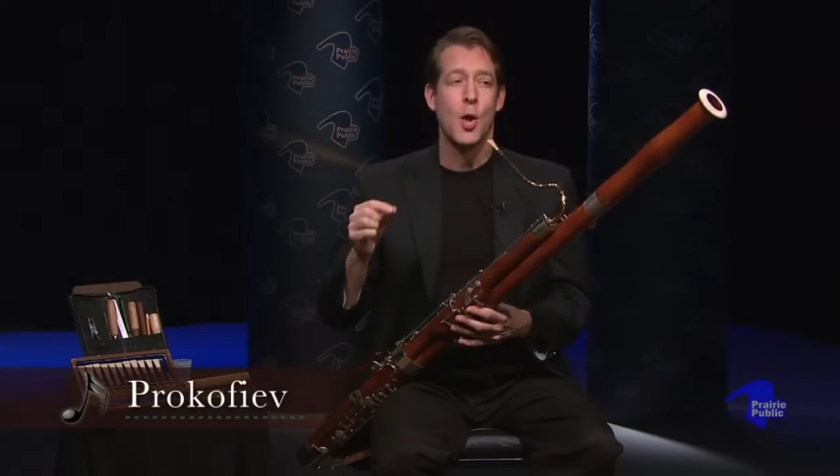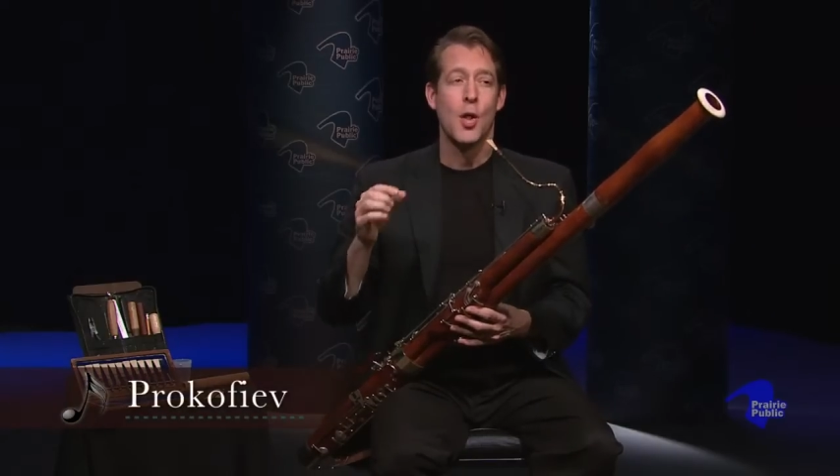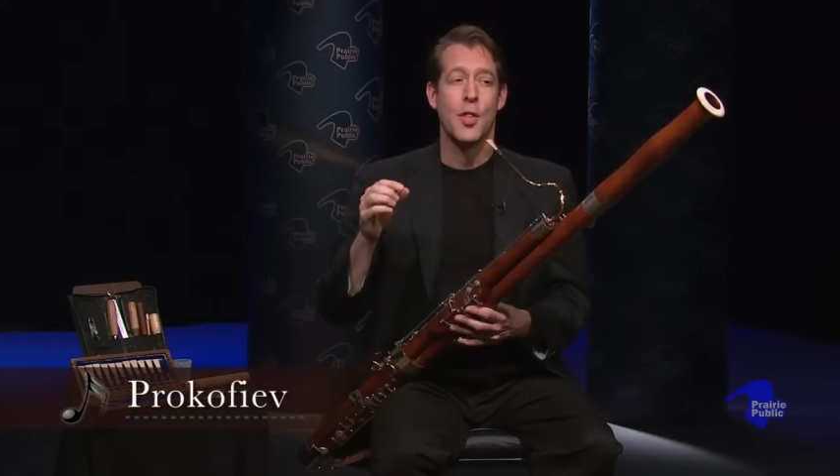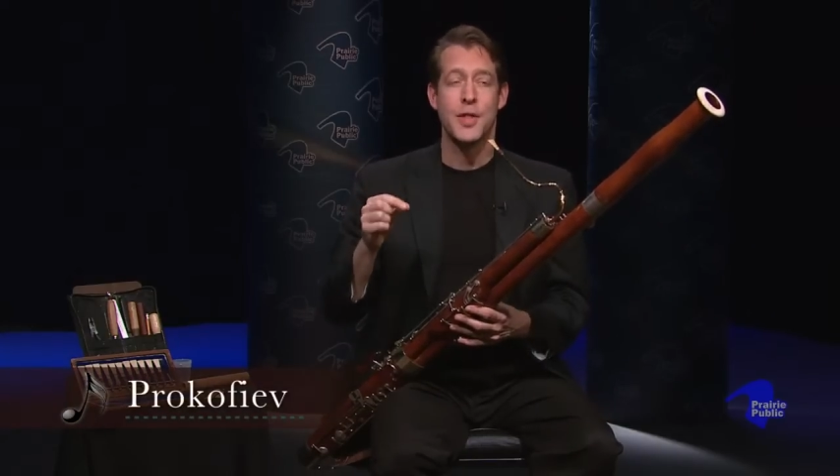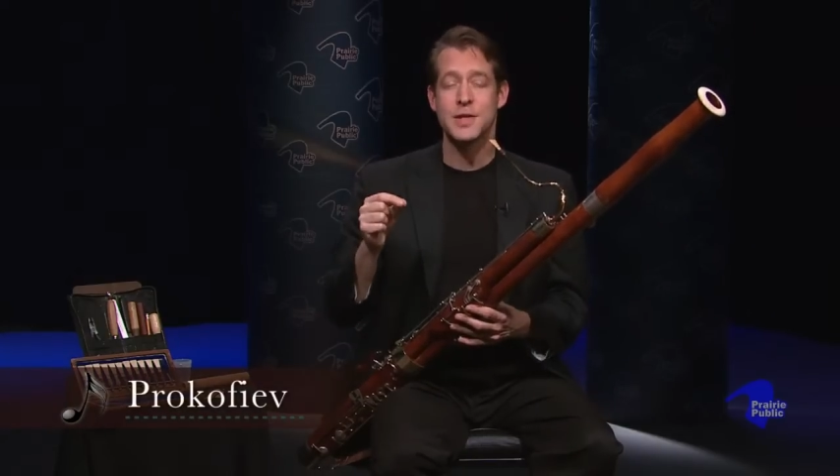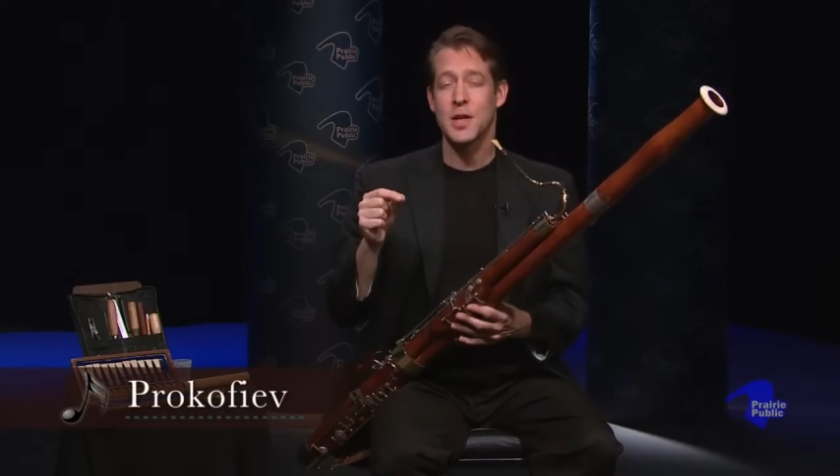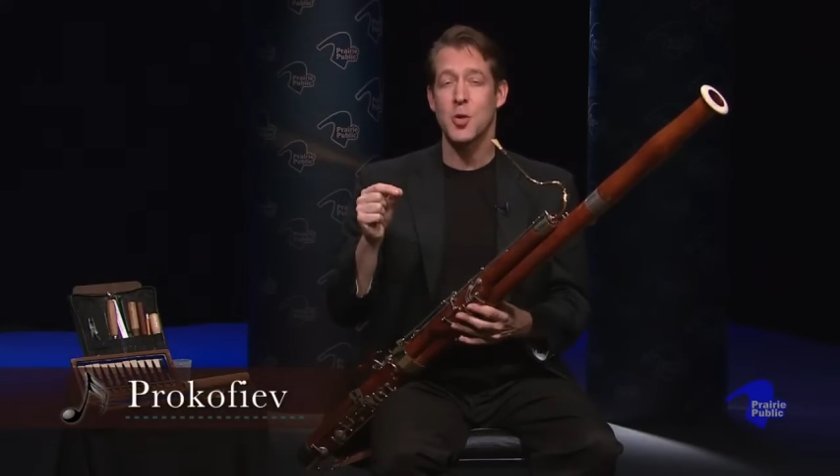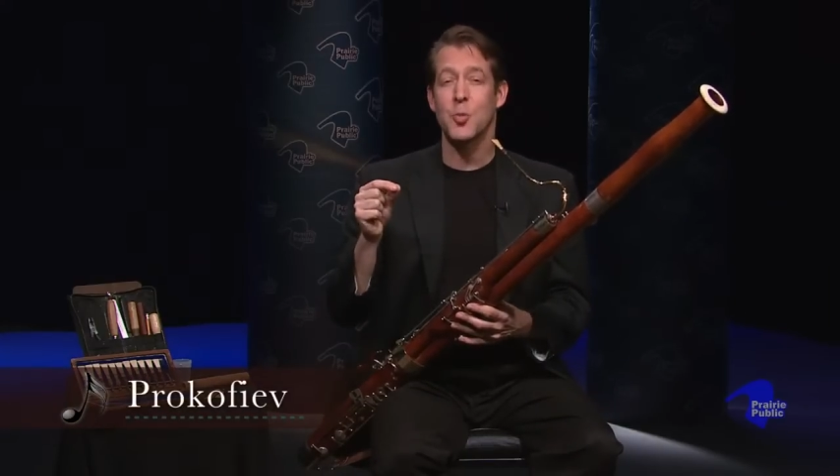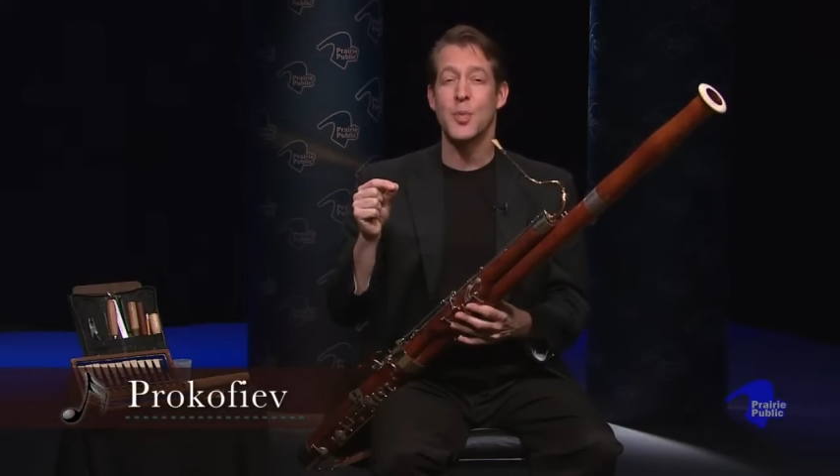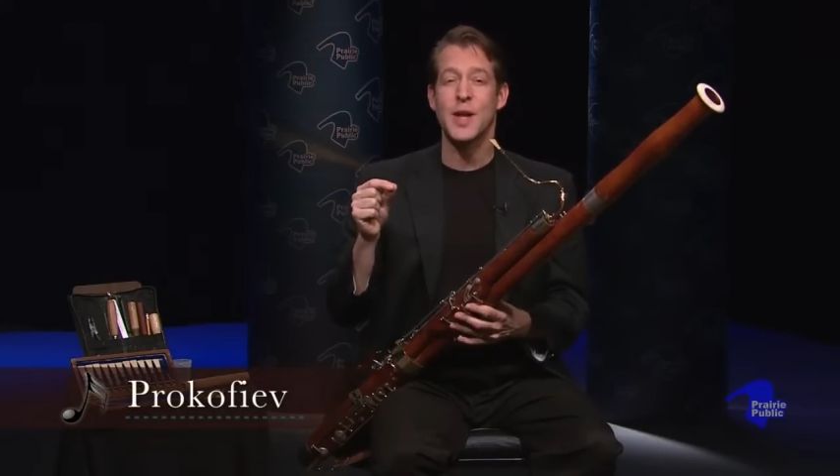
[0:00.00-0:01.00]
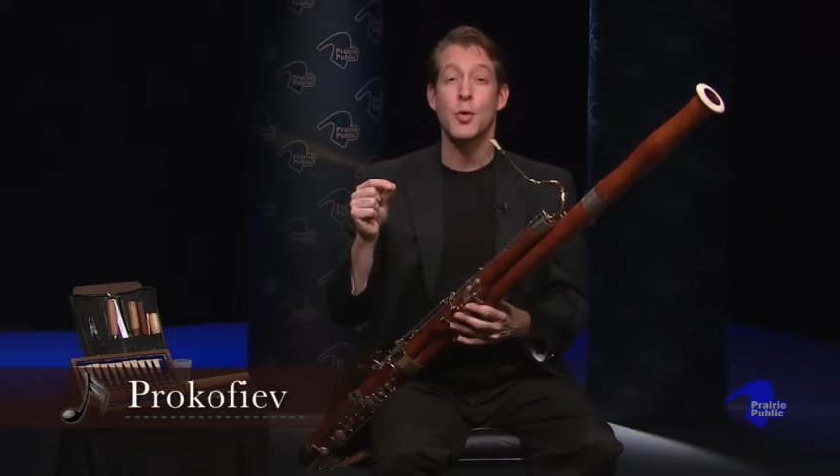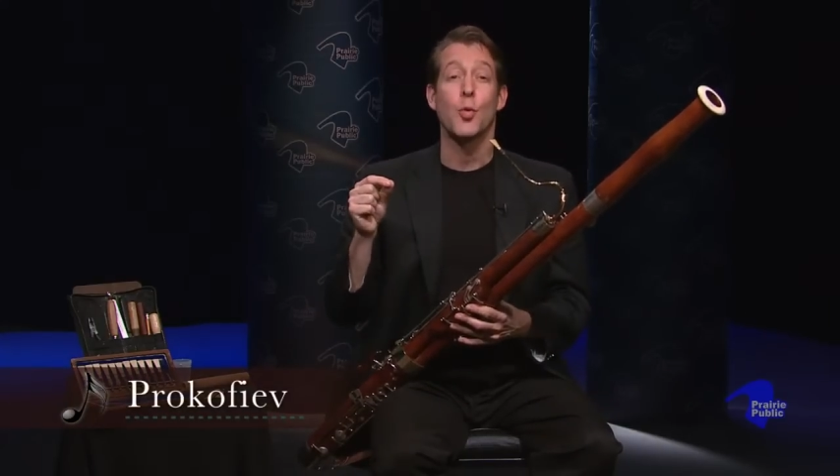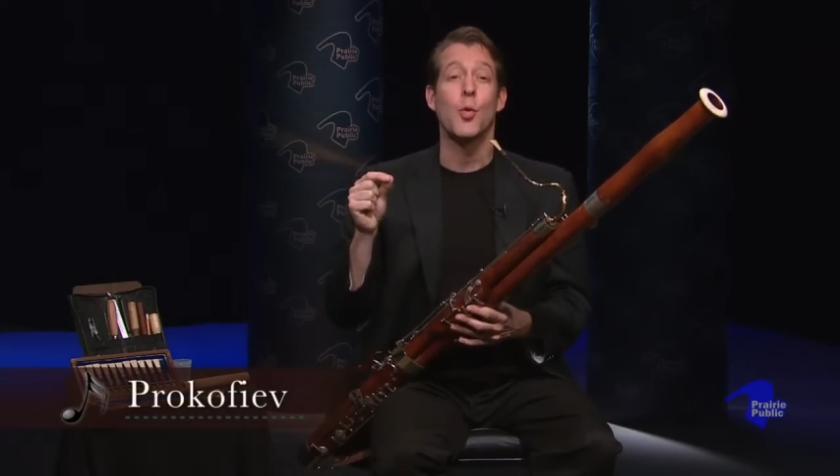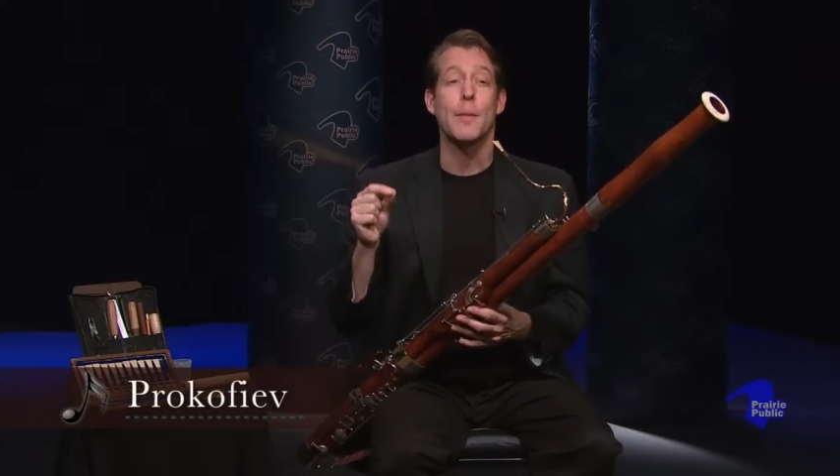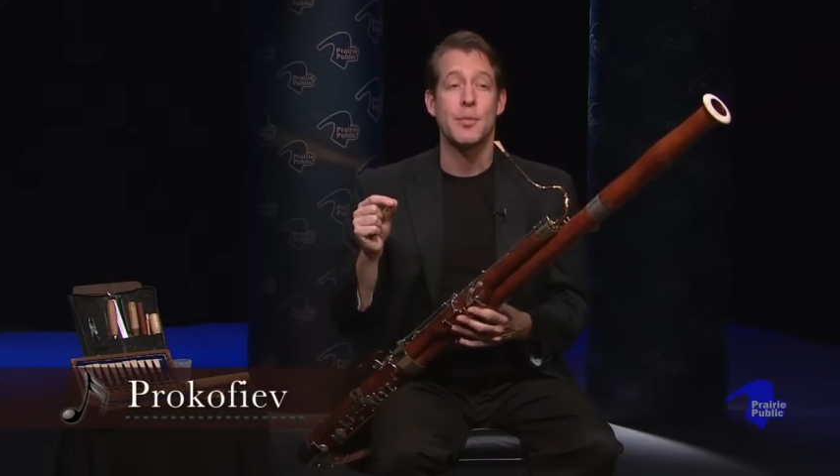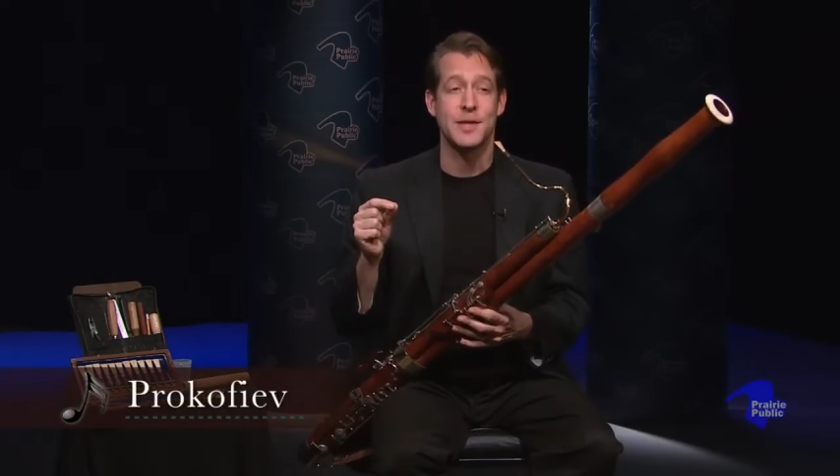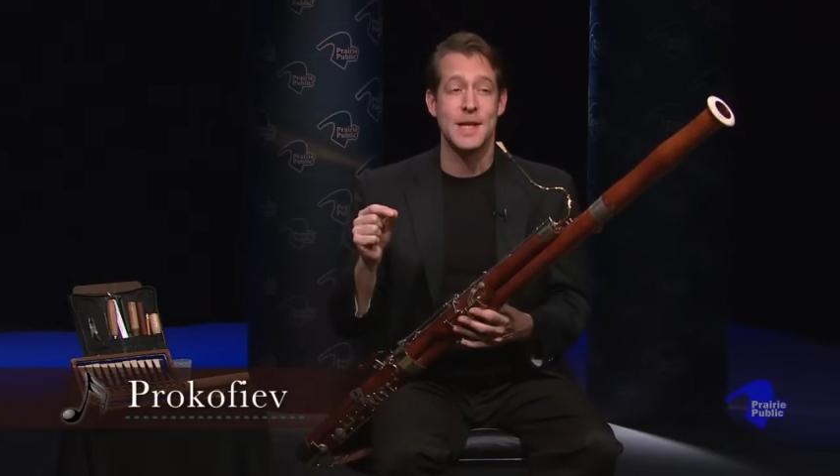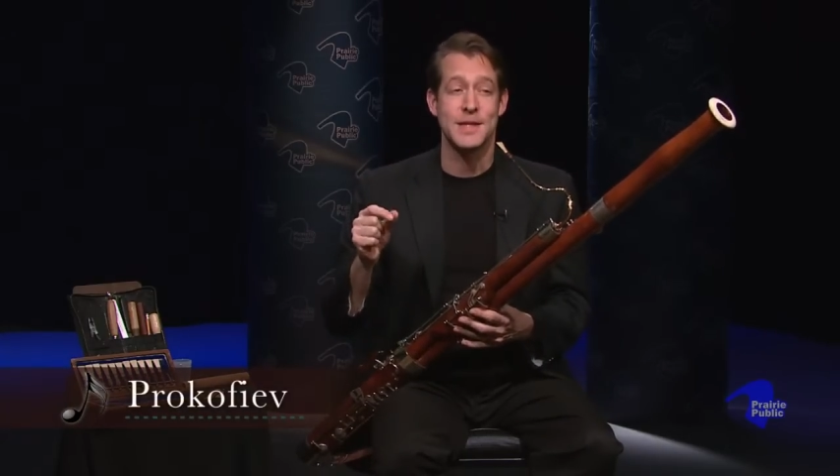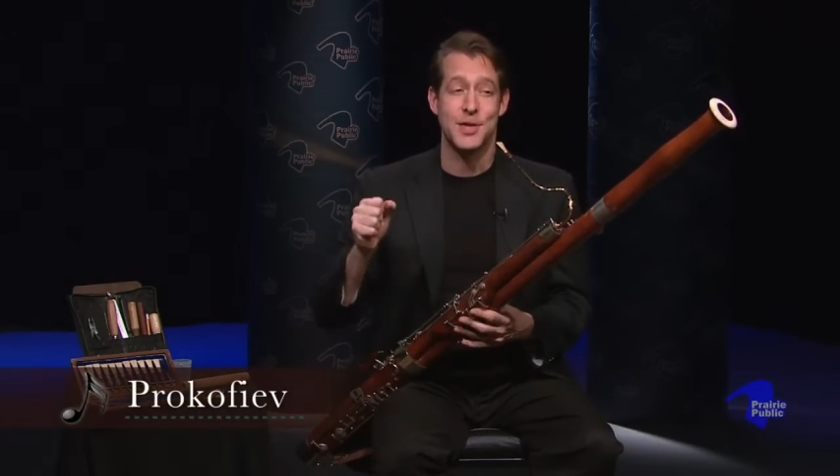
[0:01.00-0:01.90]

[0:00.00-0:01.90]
This little bit represents